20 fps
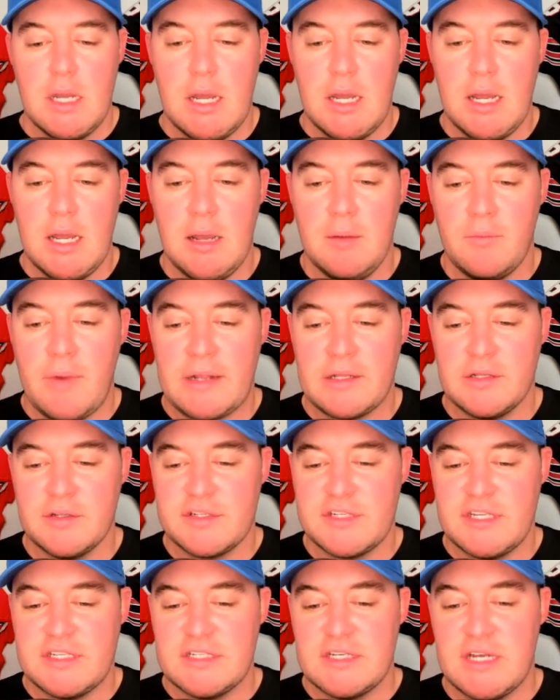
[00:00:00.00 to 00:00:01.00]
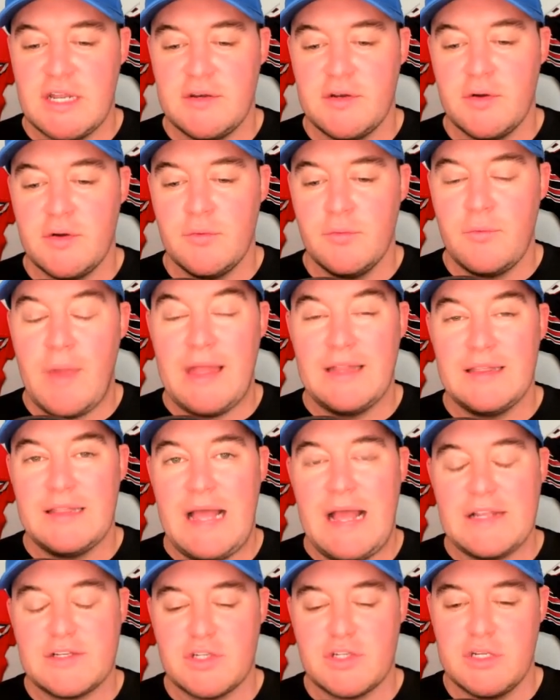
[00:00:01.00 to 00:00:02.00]
uh, regular season under Rhett
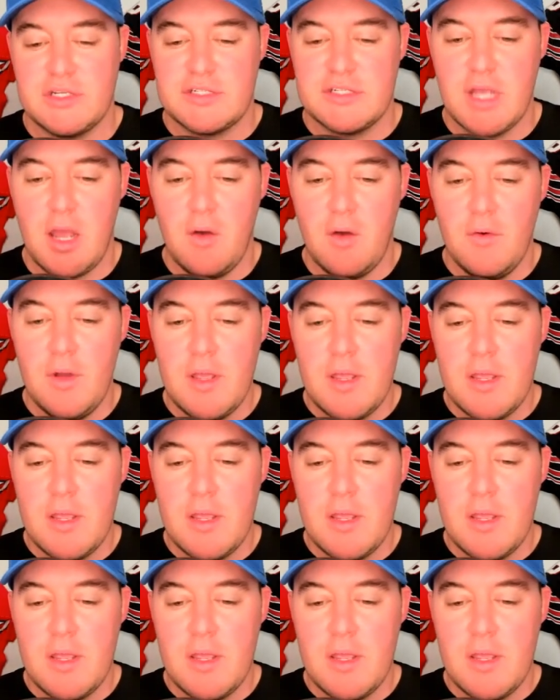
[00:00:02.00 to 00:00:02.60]
Lashlee. So